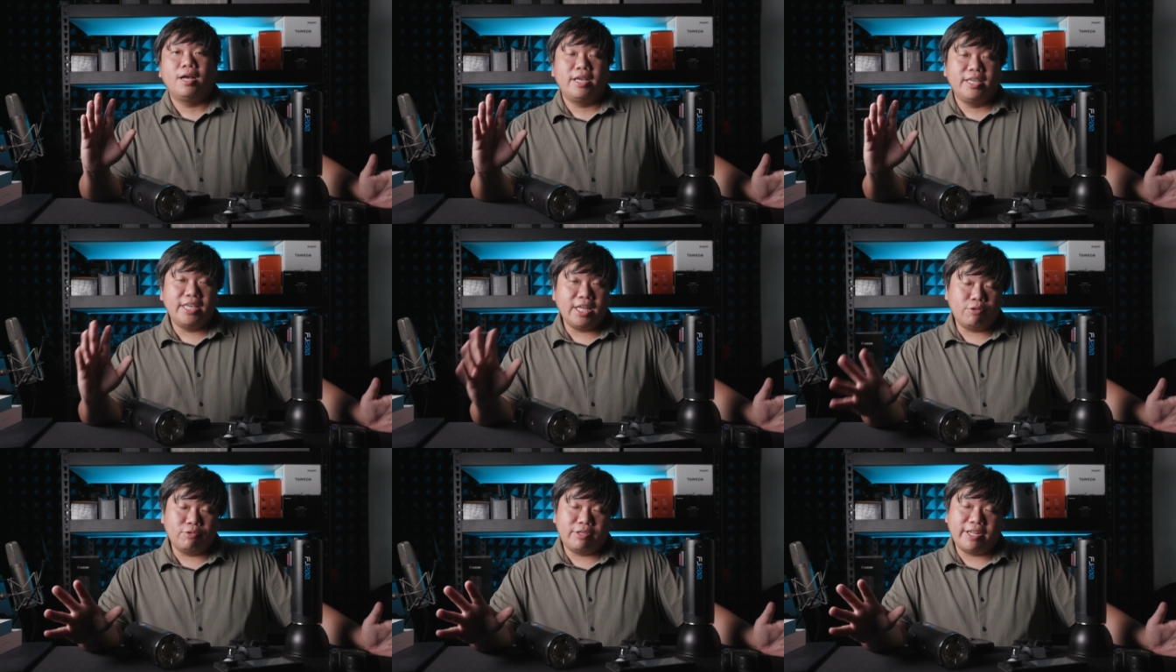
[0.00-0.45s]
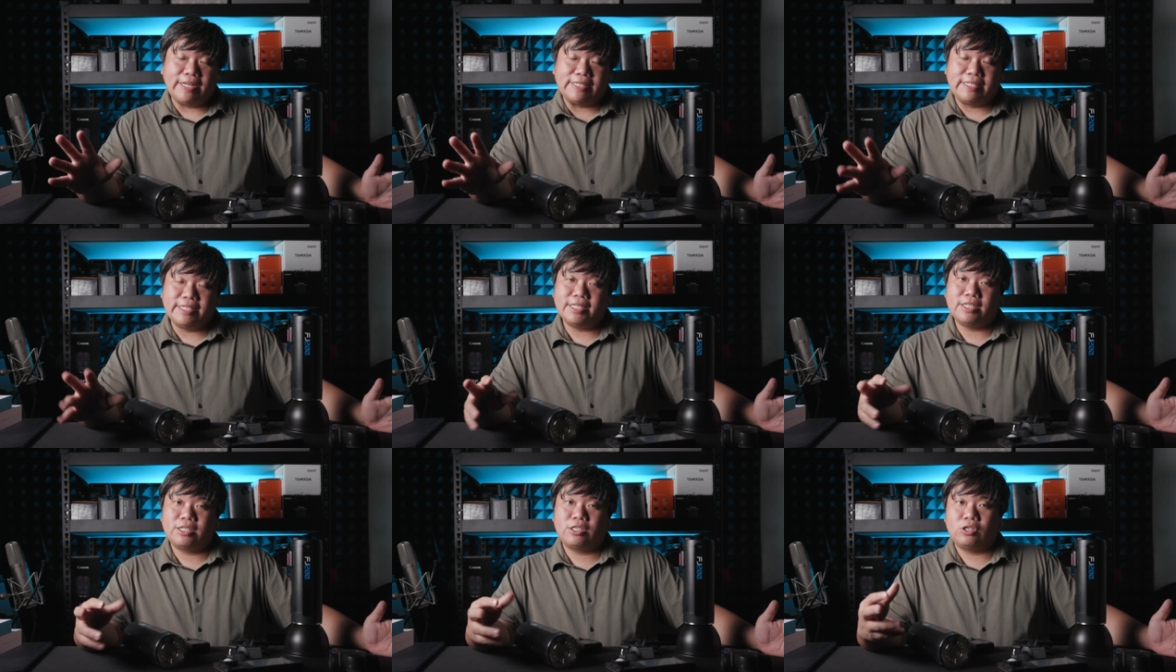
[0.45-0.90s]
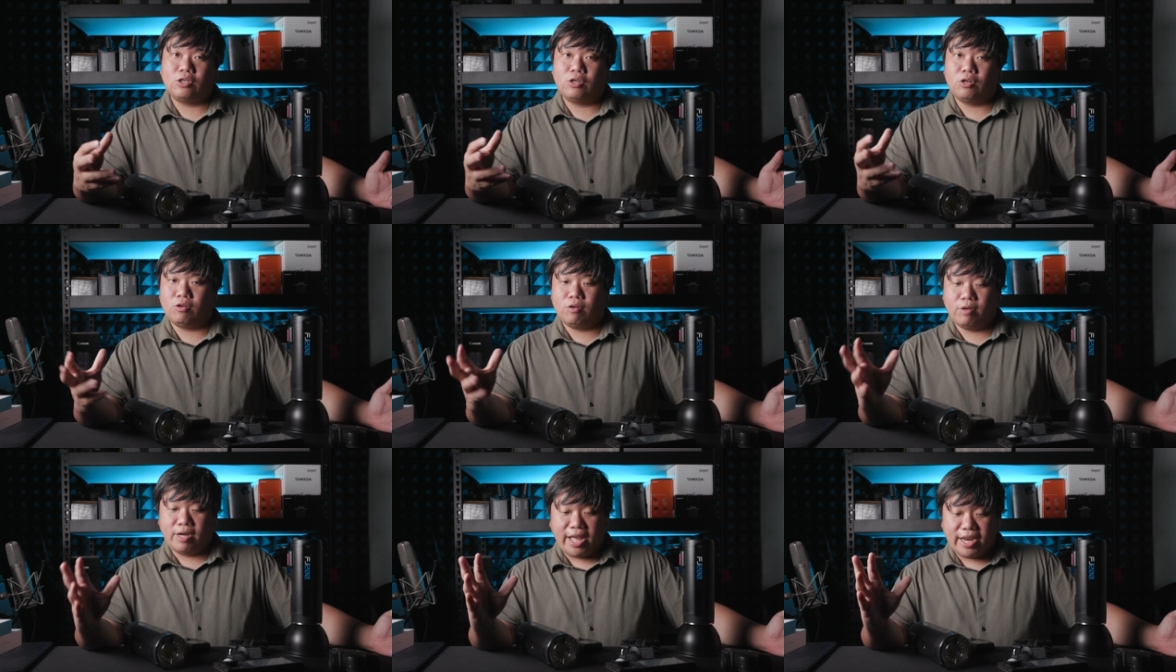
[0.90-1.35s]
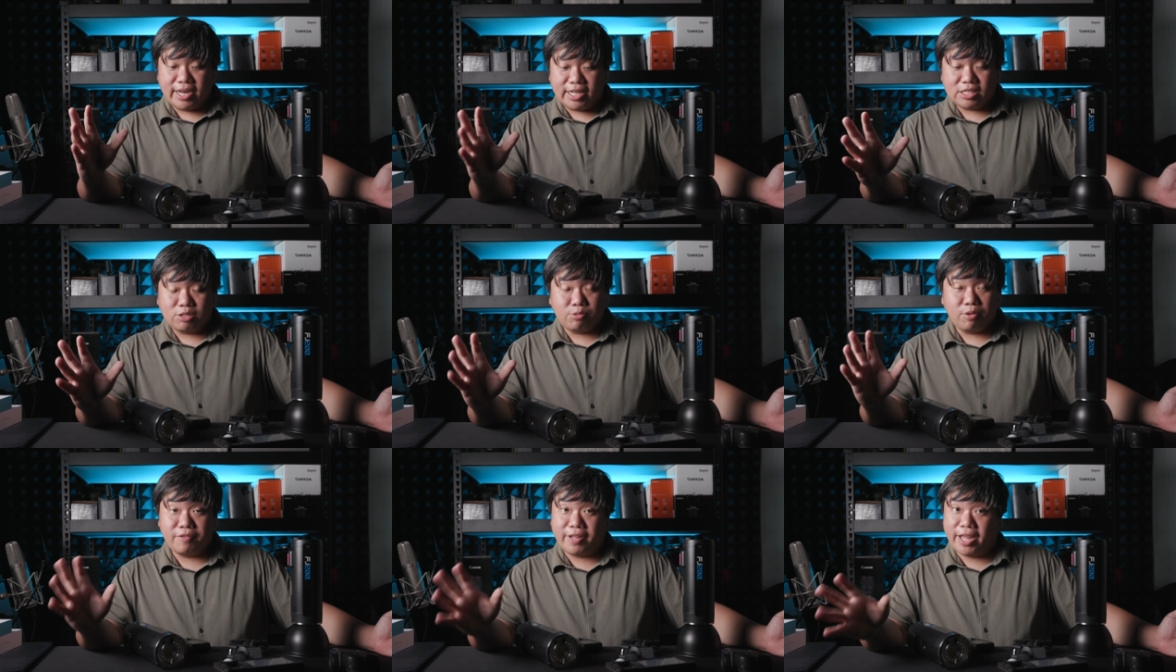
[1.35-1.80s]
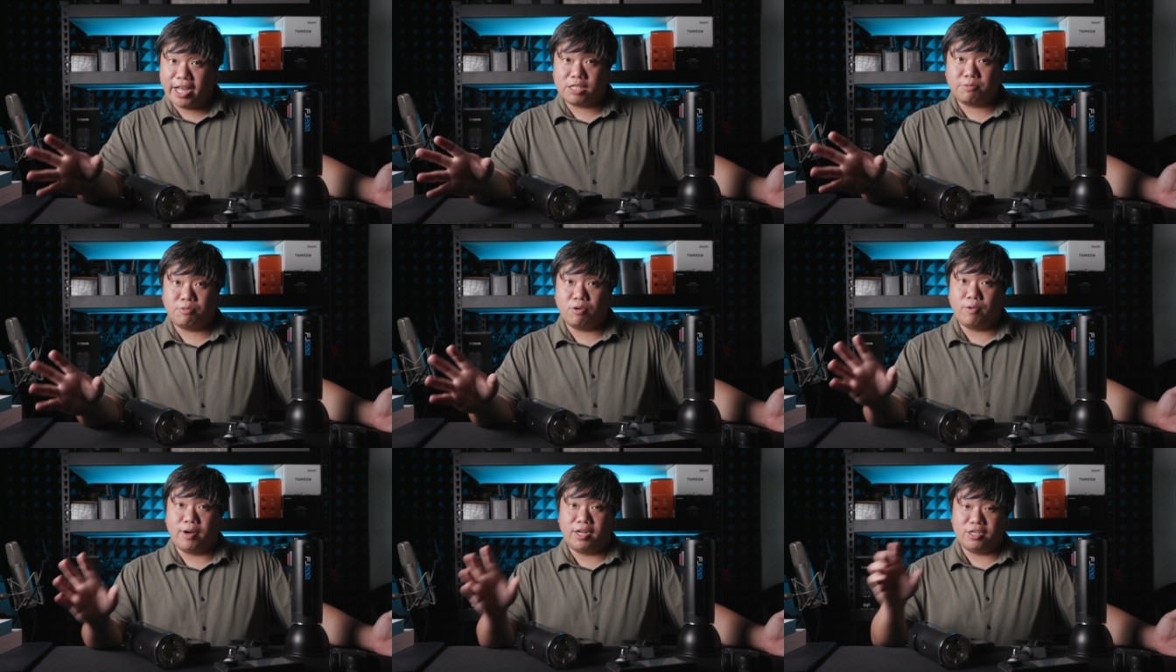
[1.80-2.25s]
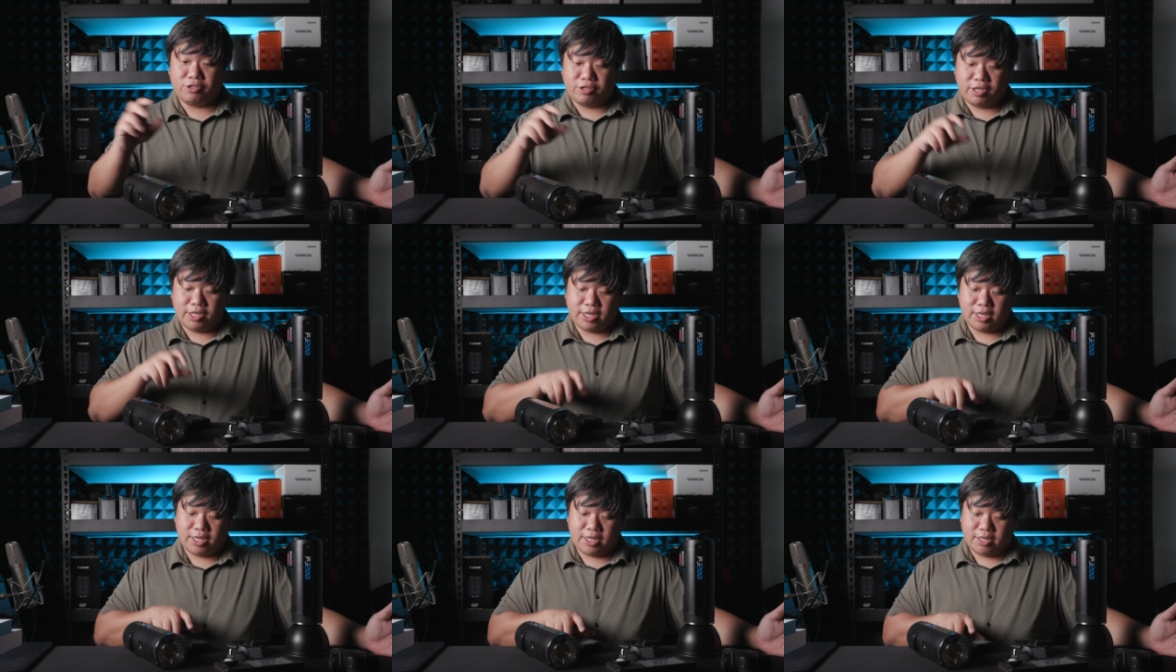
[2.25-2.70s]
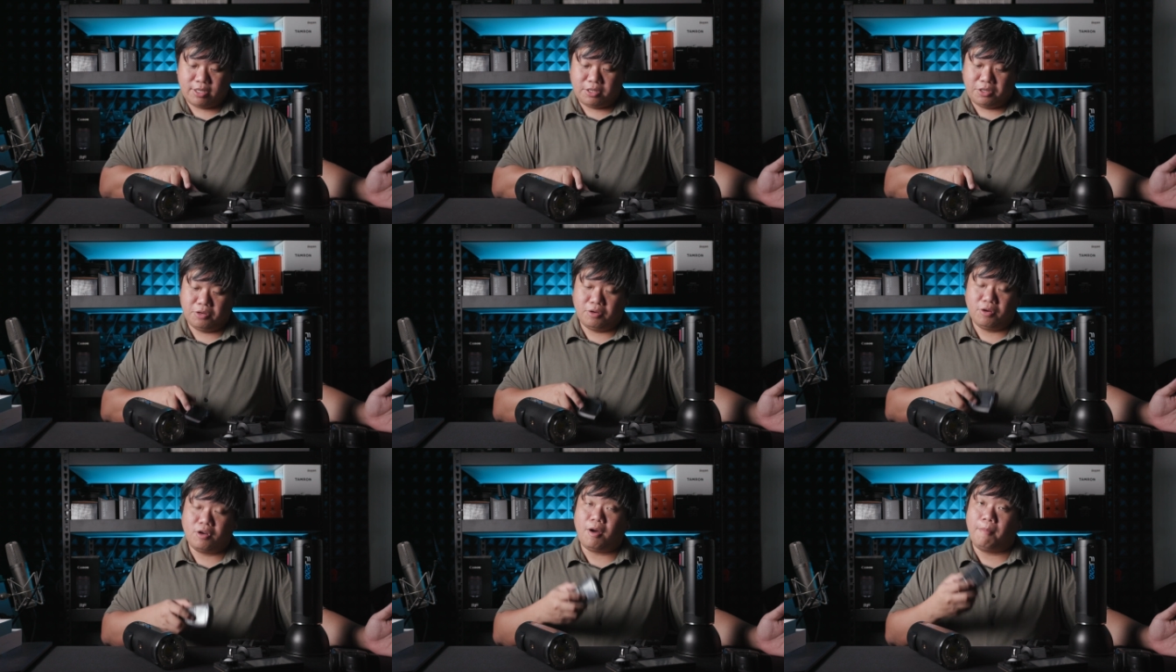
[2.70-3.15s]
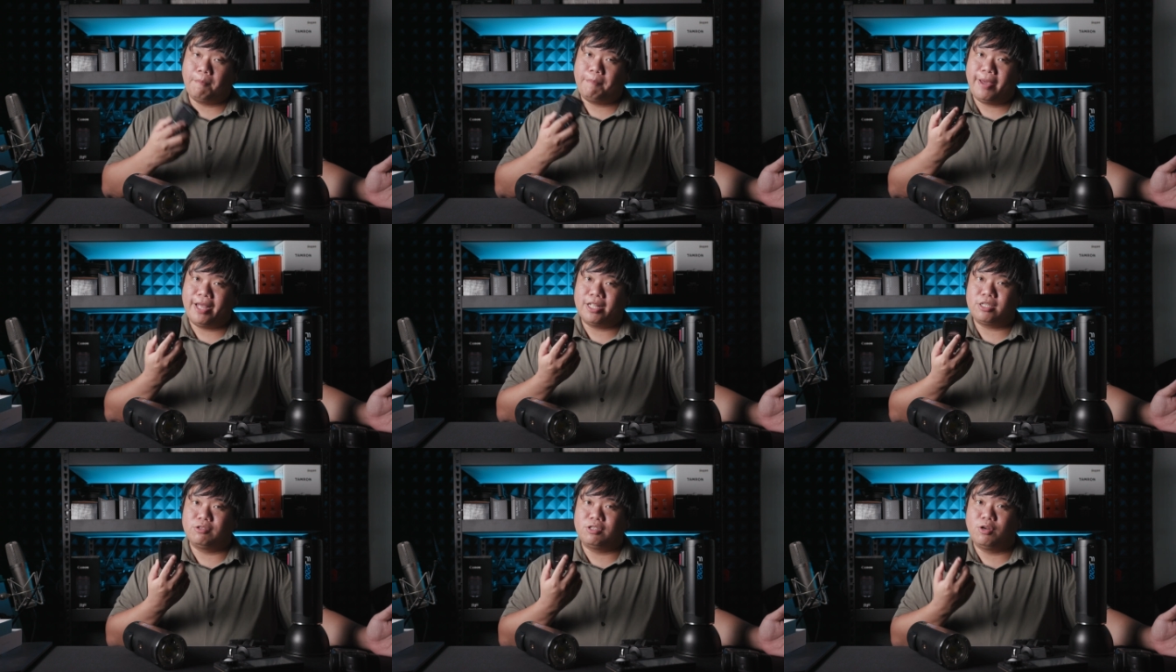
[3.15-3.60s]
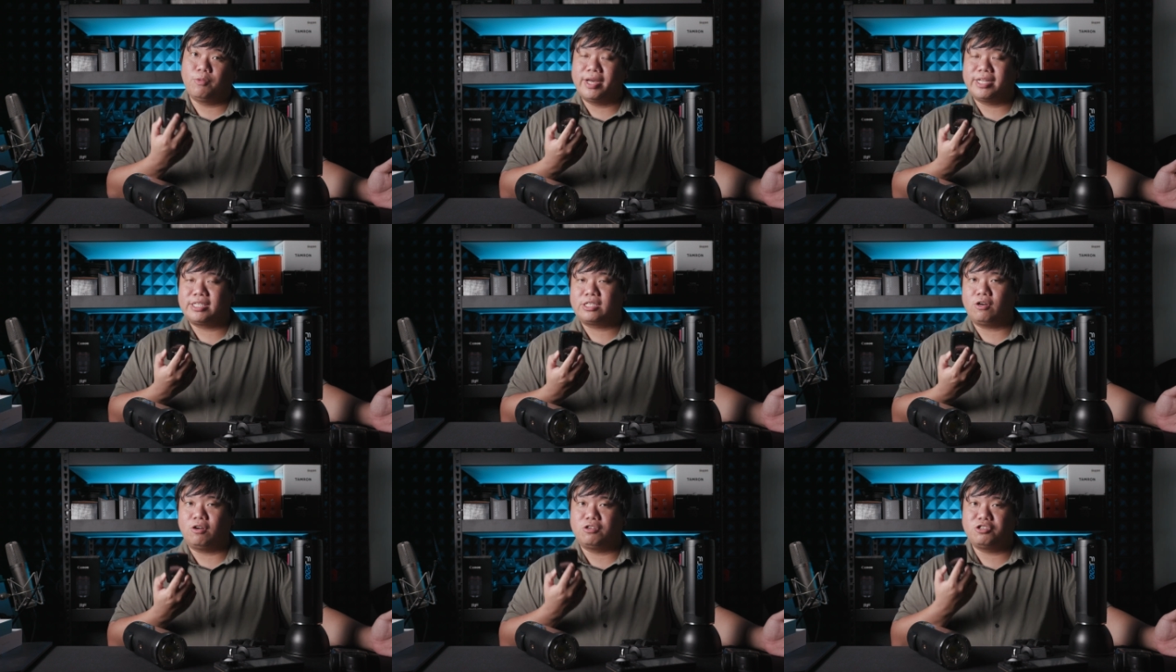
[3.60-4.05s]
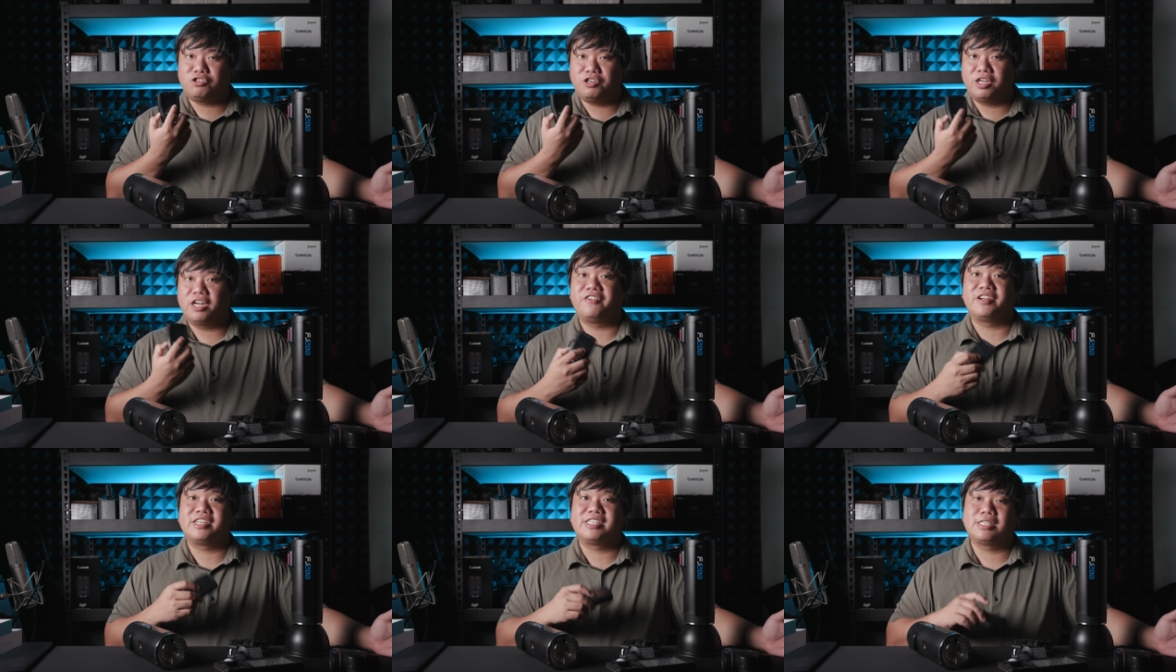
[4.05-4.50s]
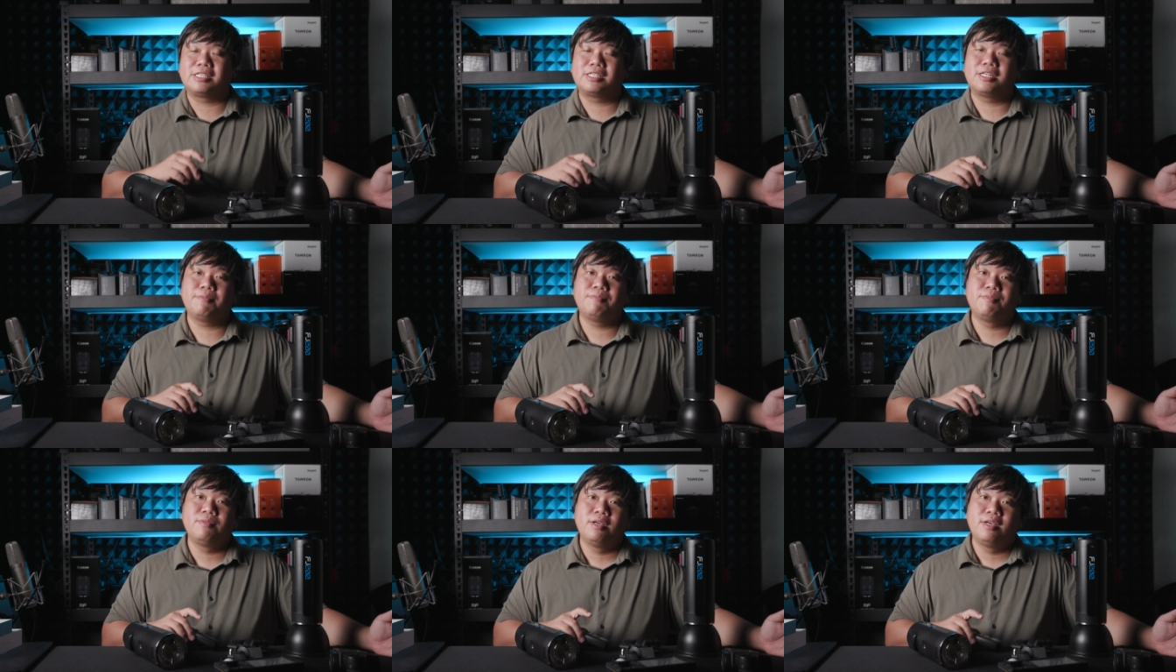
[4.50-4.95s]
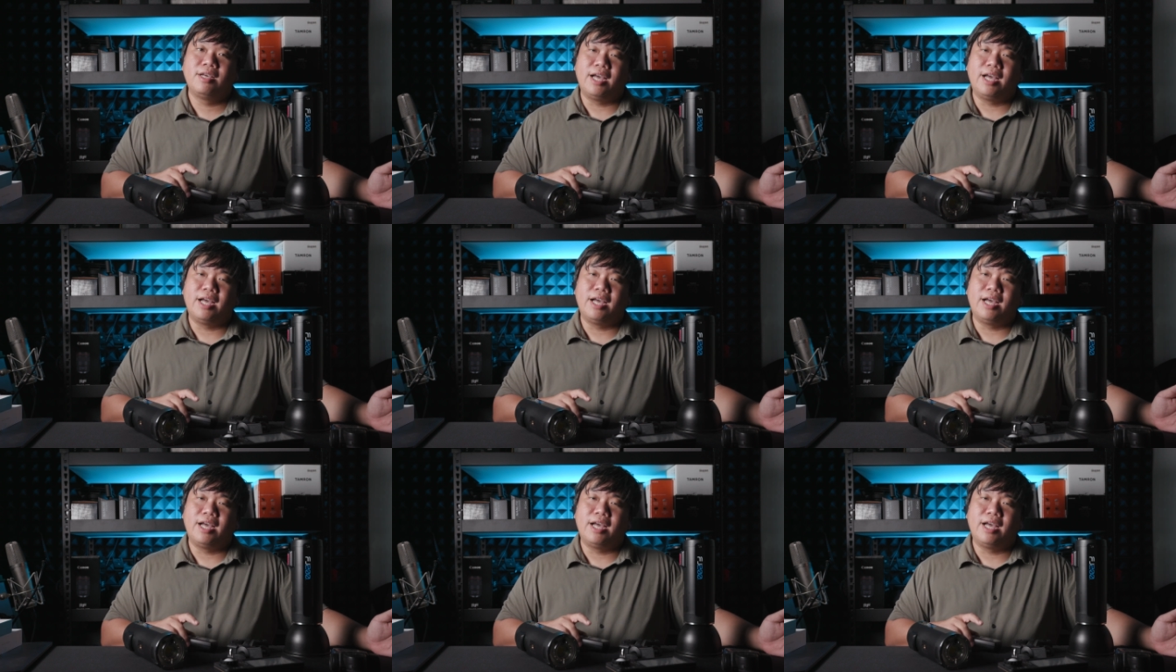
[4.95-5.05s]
Yet to test it, so at least with the X Pro one trigger, you know, compared to the Westcott triggering system,